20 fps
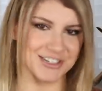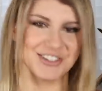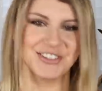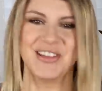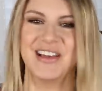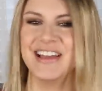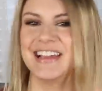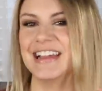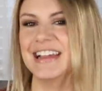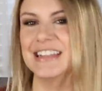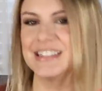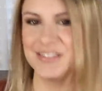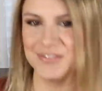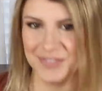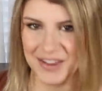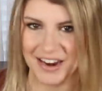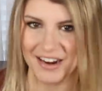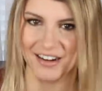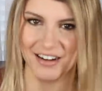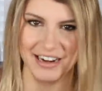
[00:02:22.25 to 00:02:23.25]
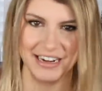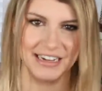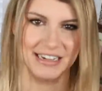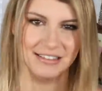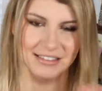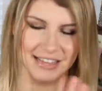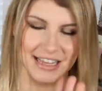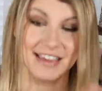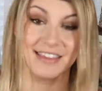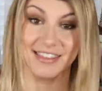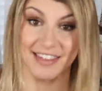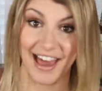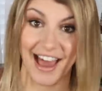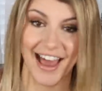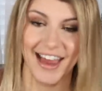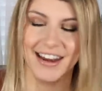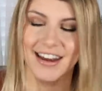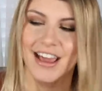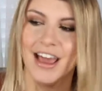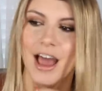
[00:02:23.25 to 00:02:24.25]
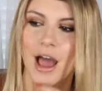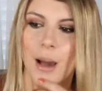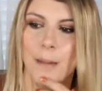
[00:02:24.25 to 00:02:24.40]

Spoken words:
Like, it's very like that.